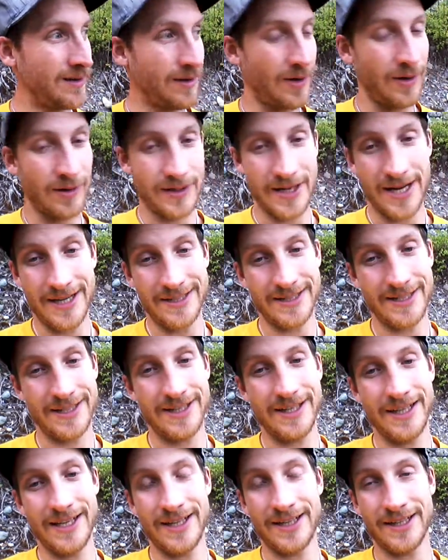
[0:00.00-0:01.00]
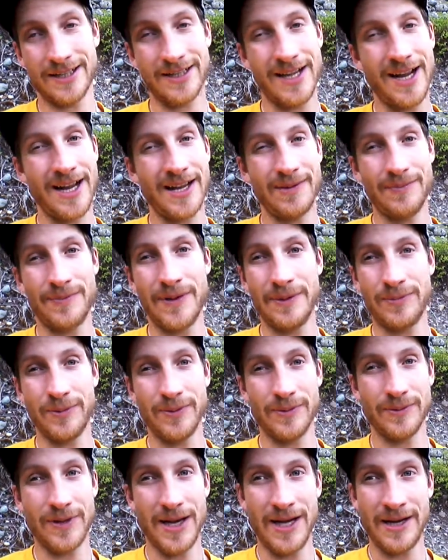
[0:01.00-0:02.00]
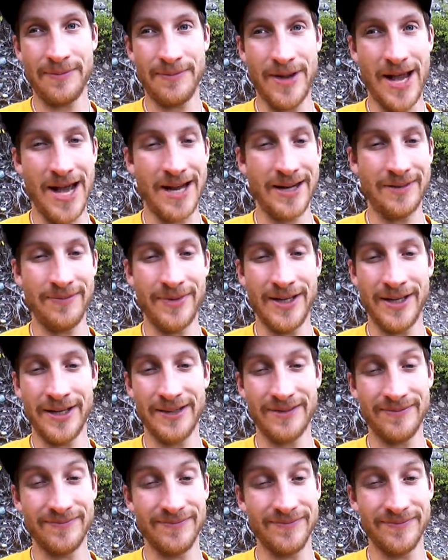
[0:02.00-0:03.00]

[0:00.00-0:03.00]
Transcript: all kinds of things. I had people getting mad at me.